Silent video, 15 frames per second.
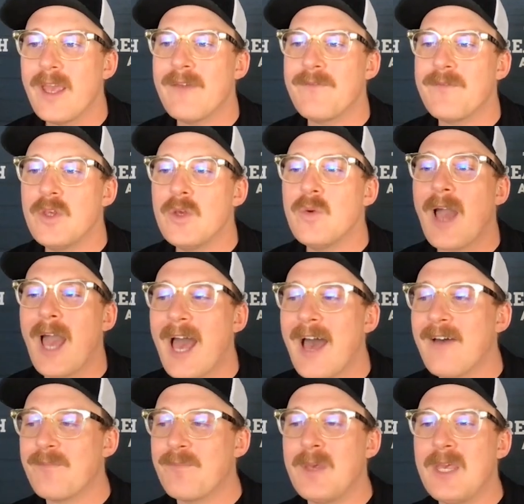if you
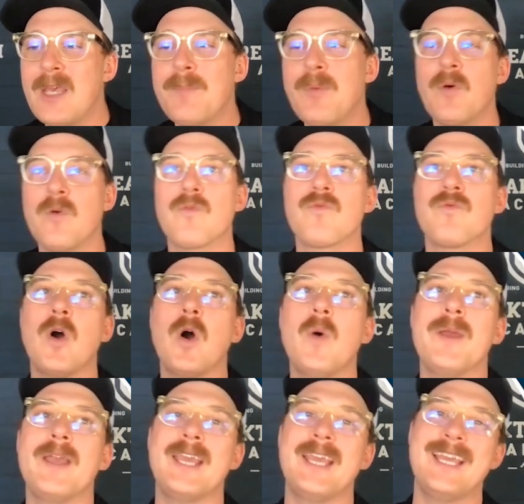have people
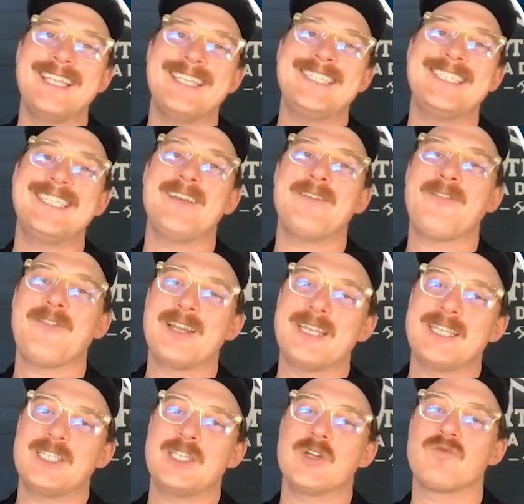rowing in
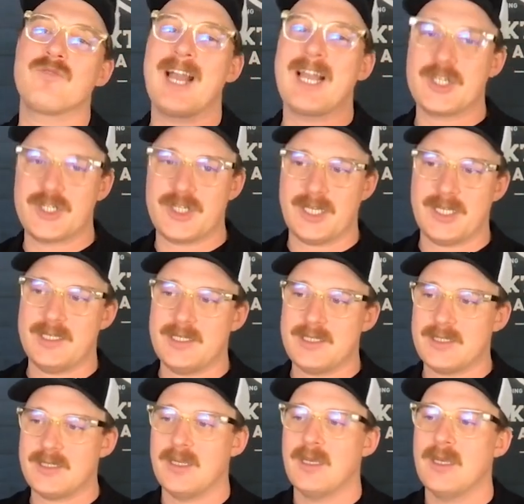different
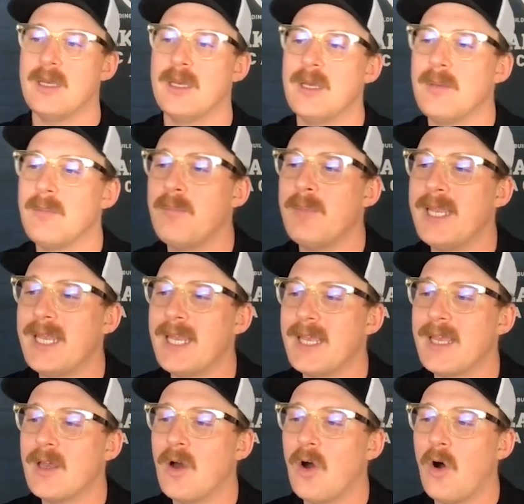directions,
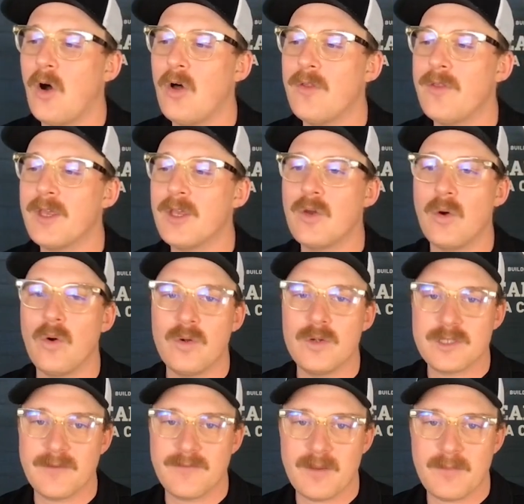meaning all the
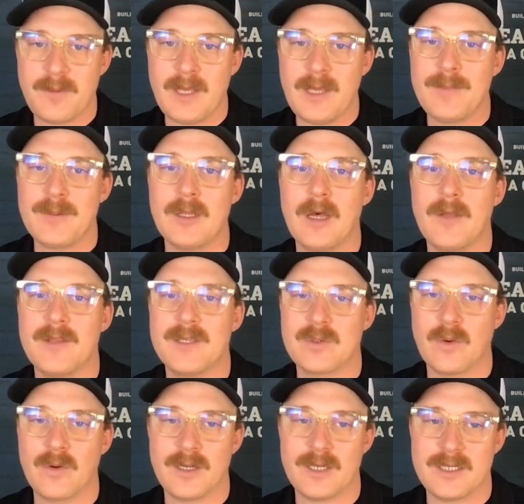goals of the people on this
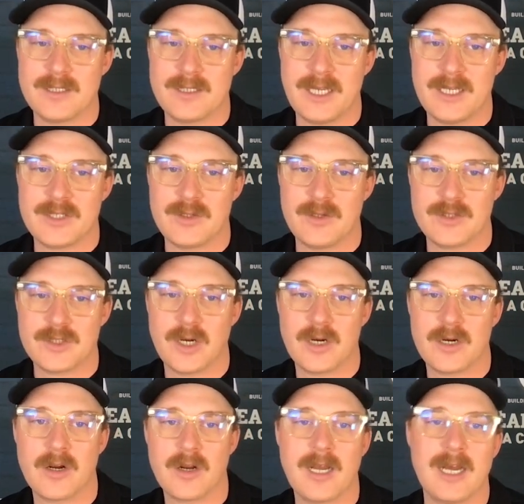organizational
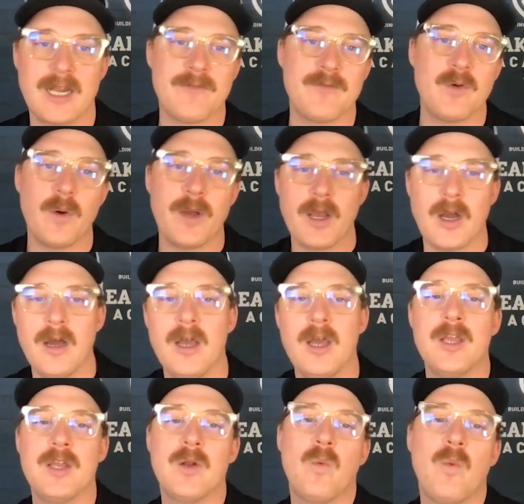chart are kind of going off.
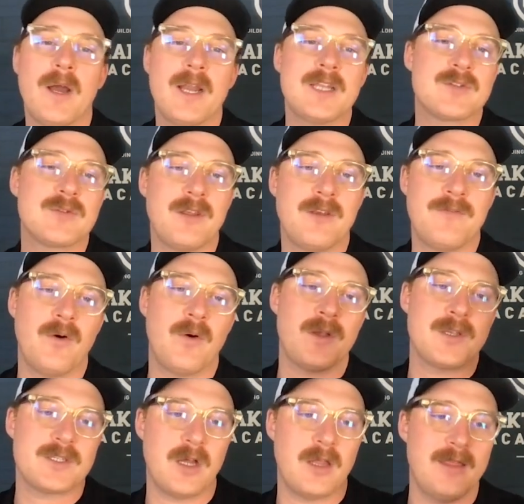One is really
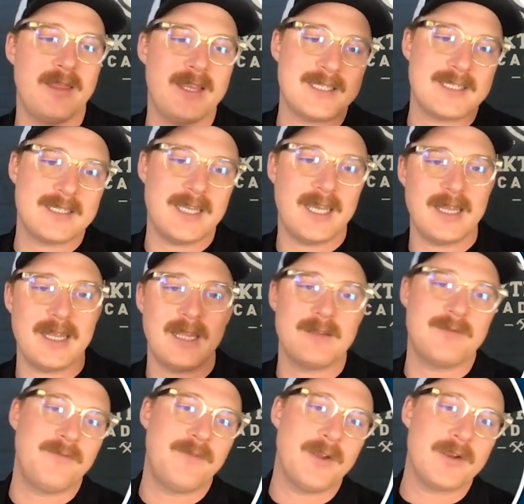focused on this thing that
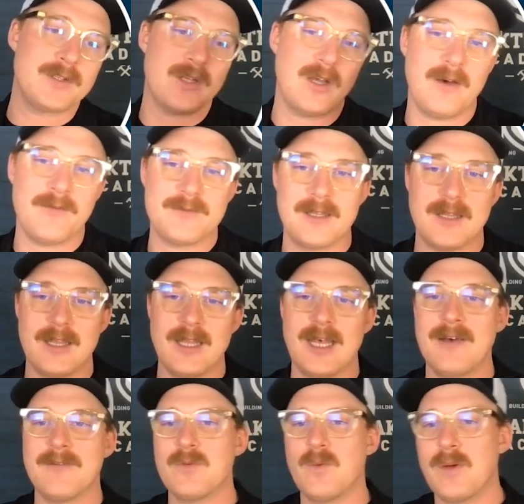veers off to the
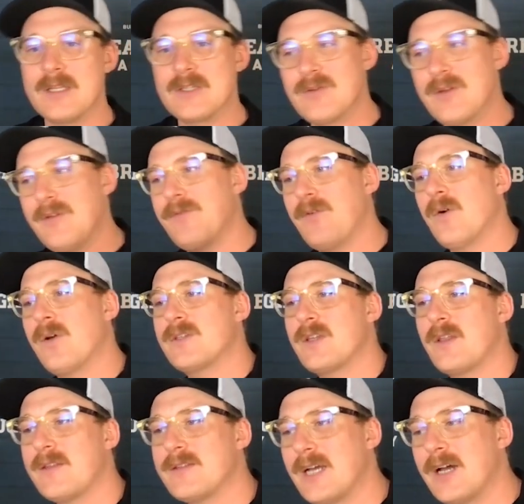left. One is really focused
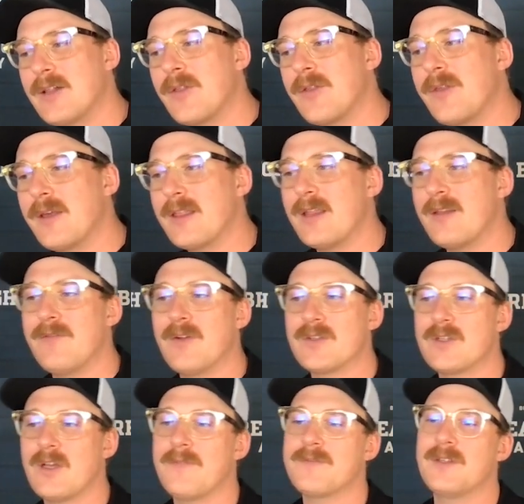on this other thing that
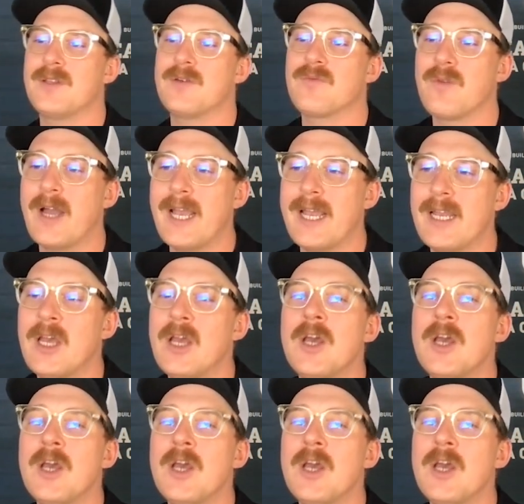veers off to the right.